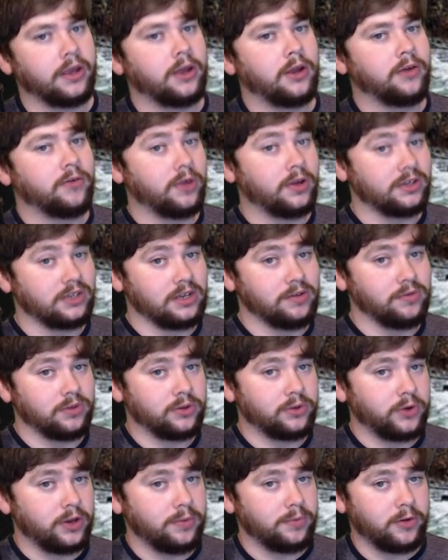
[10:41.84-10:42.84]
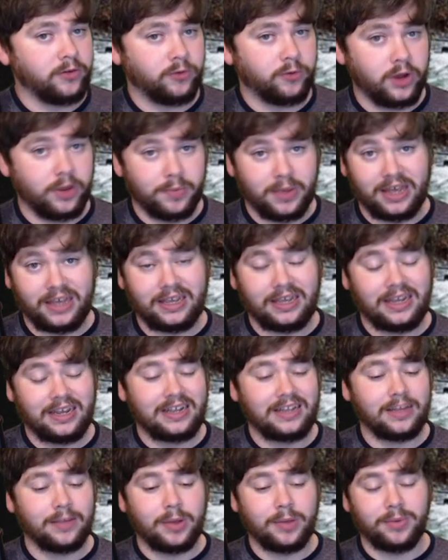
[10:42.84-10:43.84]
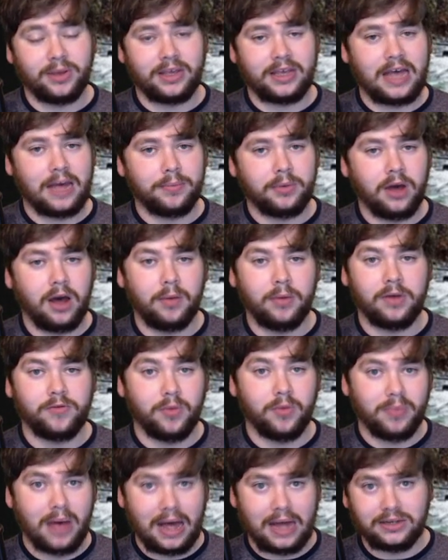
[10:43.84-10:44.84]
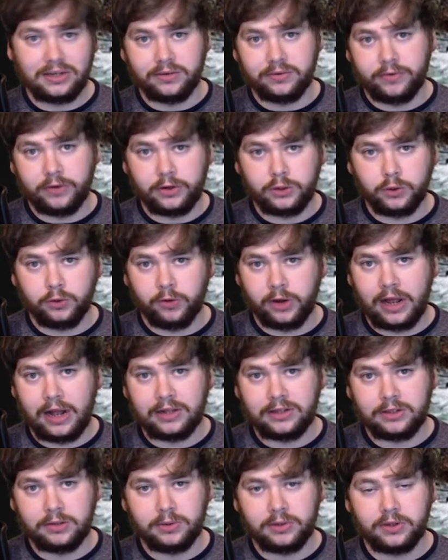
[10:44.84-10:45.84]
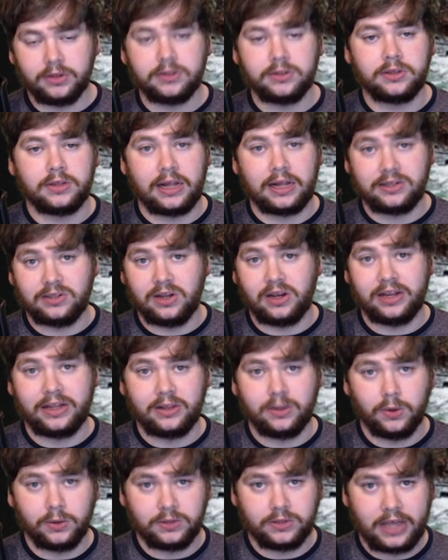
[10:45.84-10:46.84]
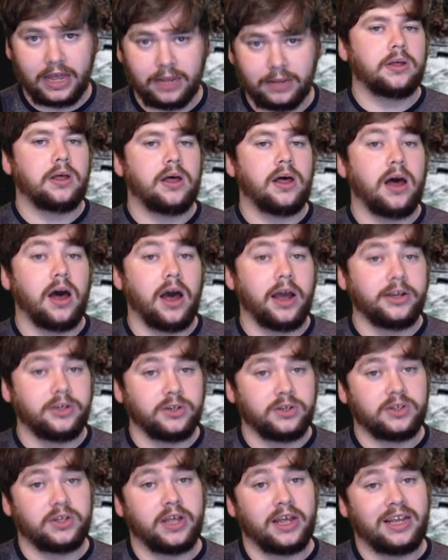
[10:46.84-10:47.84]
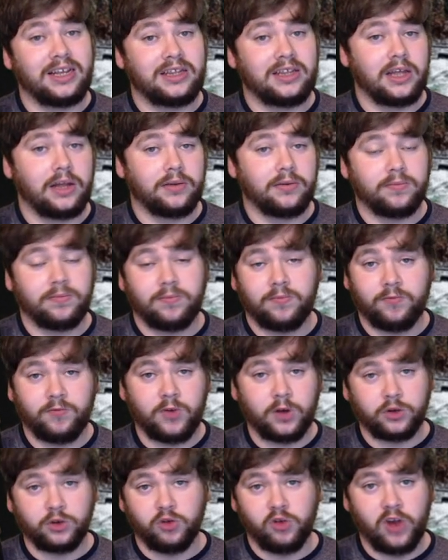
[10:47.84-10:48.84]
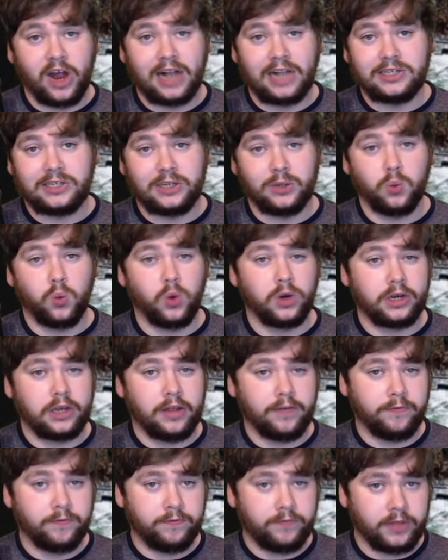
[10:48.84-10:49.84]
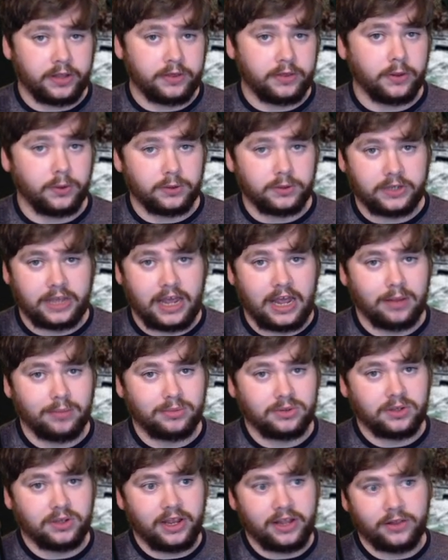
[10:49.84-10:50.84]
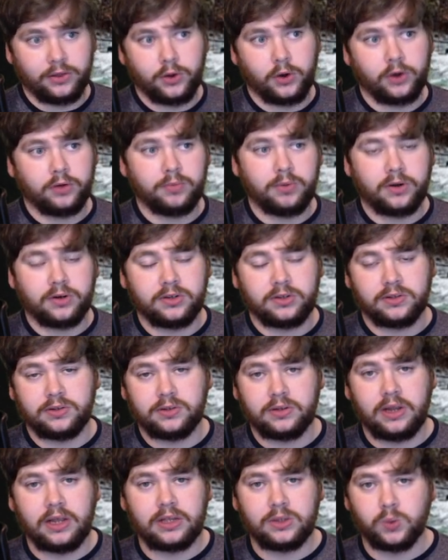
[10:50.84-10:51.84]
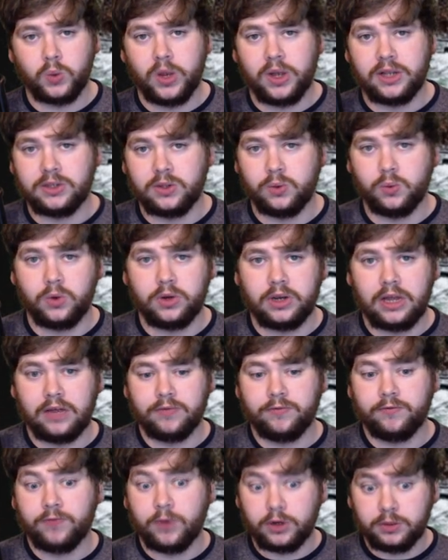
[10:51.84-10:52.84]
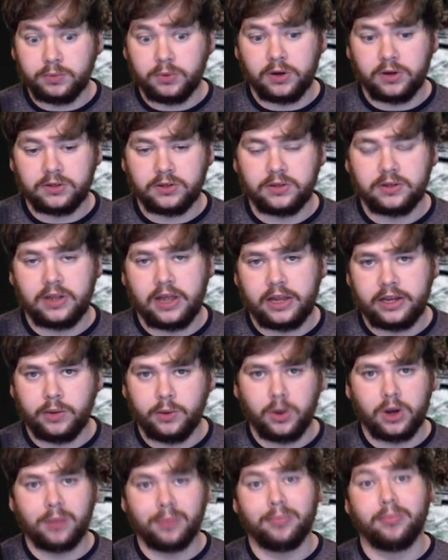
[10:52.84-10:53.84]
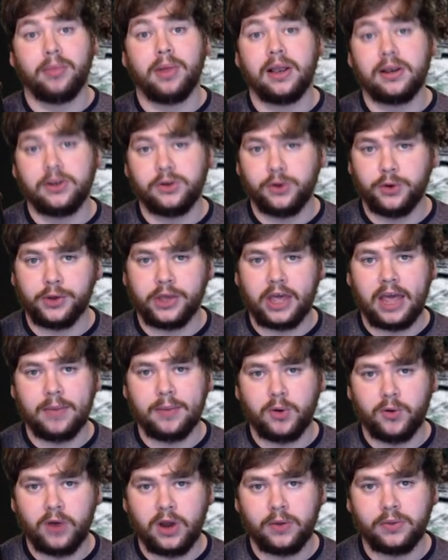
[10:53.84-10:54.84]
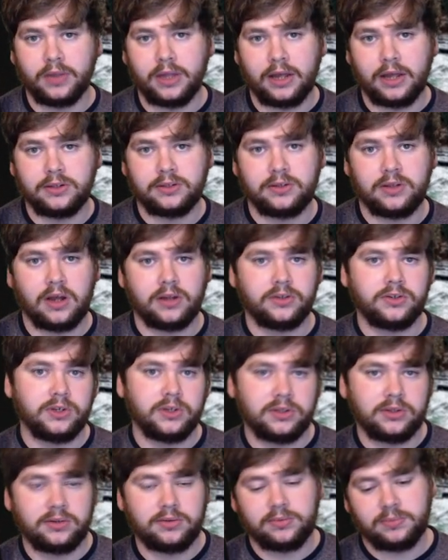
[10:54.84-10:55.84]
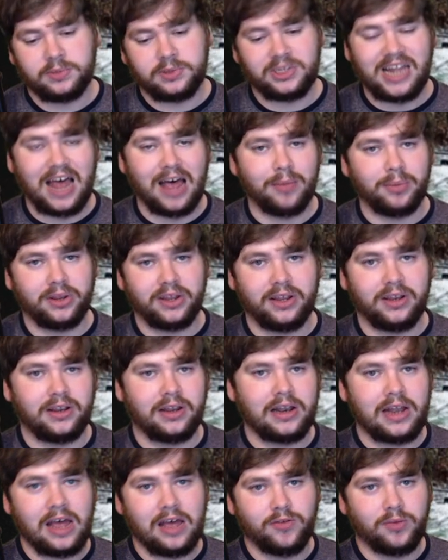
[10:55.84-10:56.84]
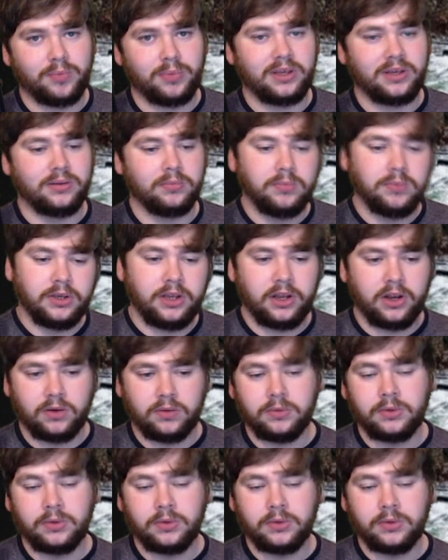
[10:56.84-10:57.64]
Resident Evil 3 remake, that maybe Capcom have abandoned virtual reality because that's not in those games. I just think that virtual reality wouldn't have fit those games in third person as well as it would have first person. And you want to build your game around that, not just slap it in and have it be, you know,